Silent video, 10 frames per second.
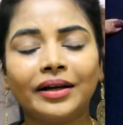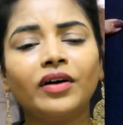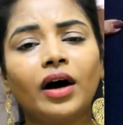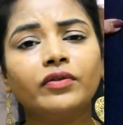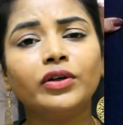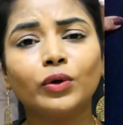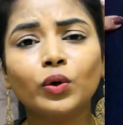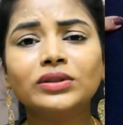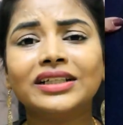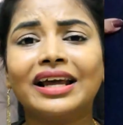love how it
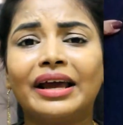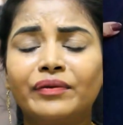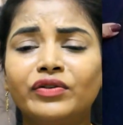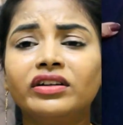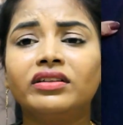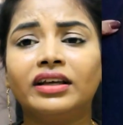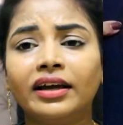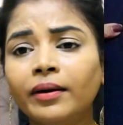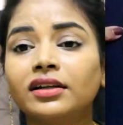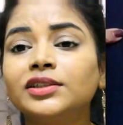looks and
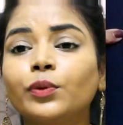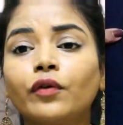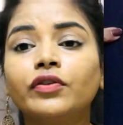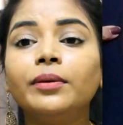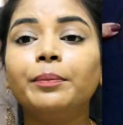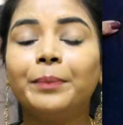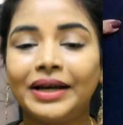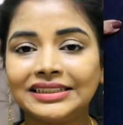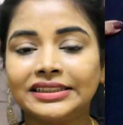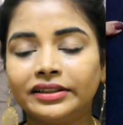everything. This is one of the
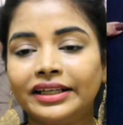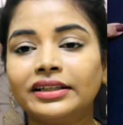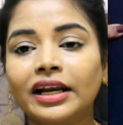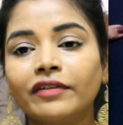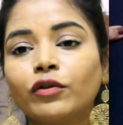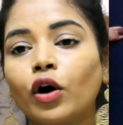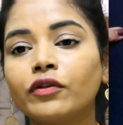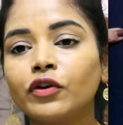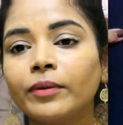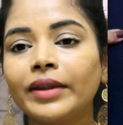best things that I've
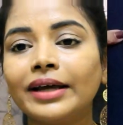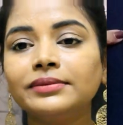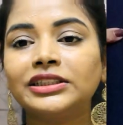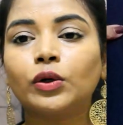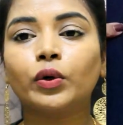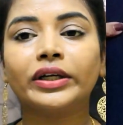got from them. So